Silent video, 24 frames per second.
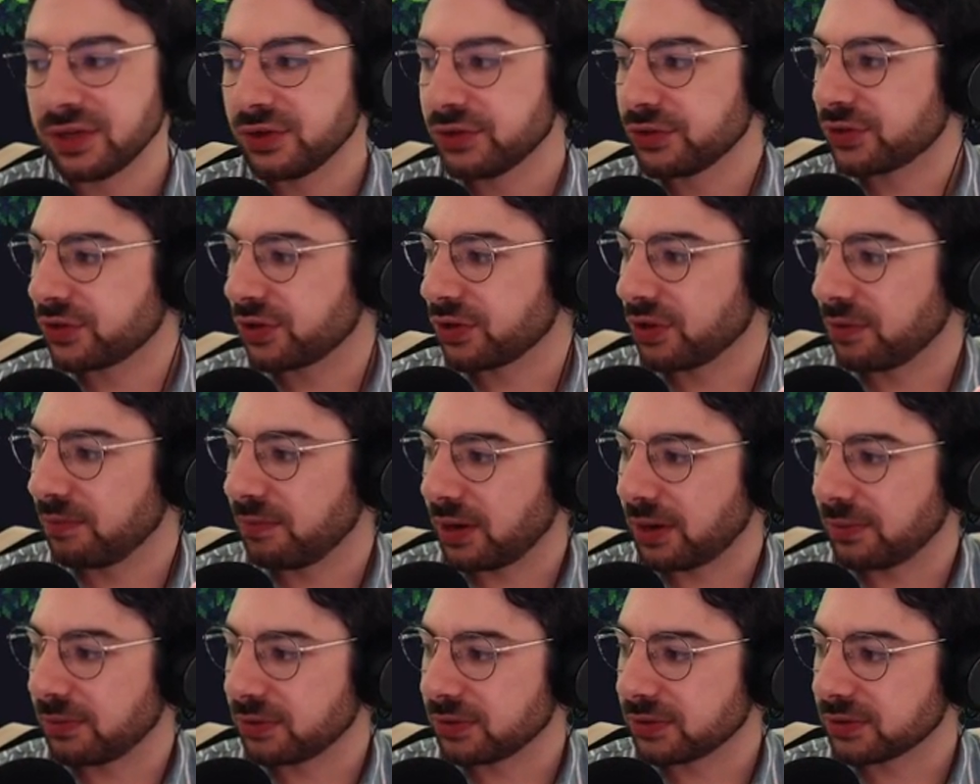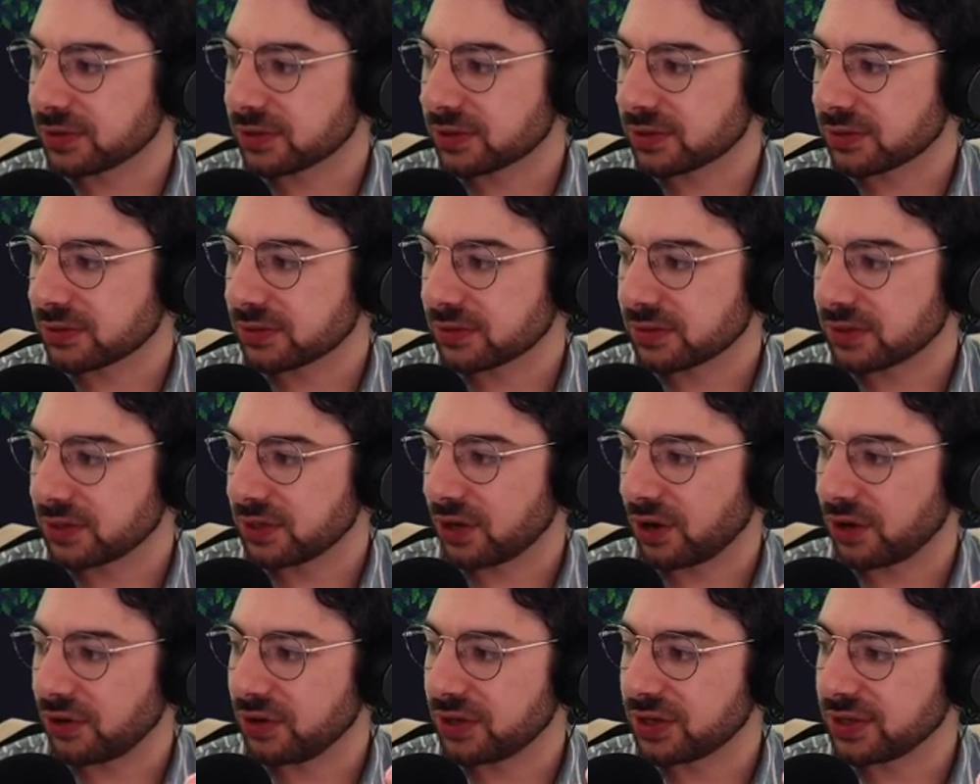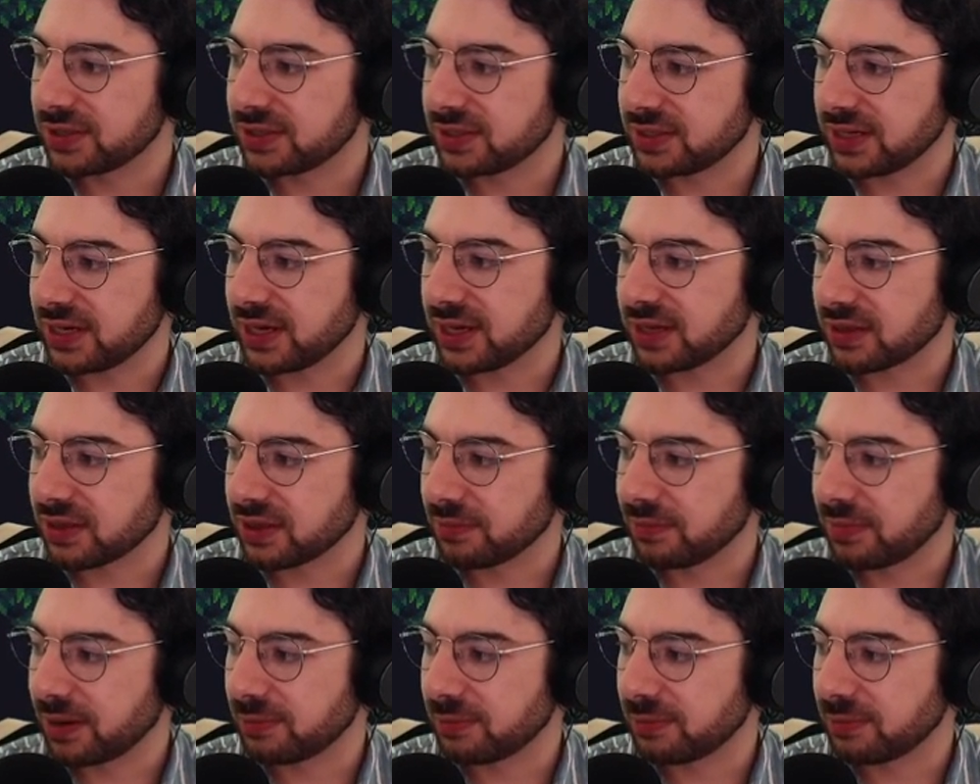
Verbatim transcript: So the bubbles, you know, you can see that the